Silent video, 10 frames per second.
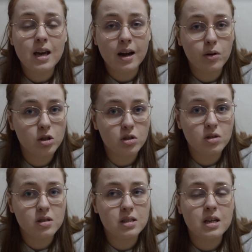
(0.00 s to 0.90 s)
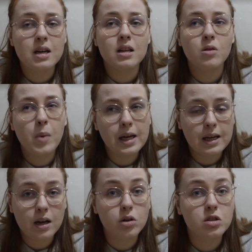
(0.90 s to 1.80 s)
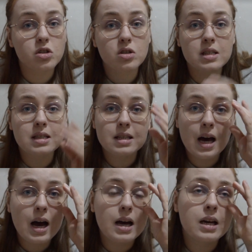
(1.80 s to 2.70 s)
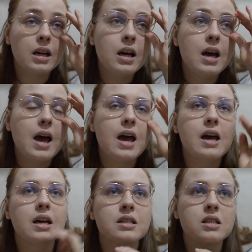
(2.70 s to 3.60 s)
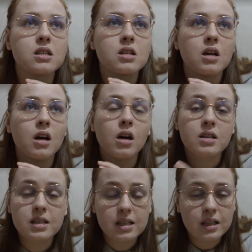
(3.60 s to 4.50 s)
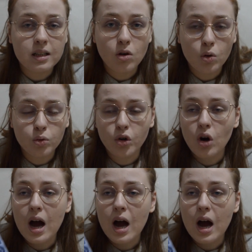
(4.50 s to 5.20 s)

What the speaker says: characters. The main characters, Sky and Dean Holder.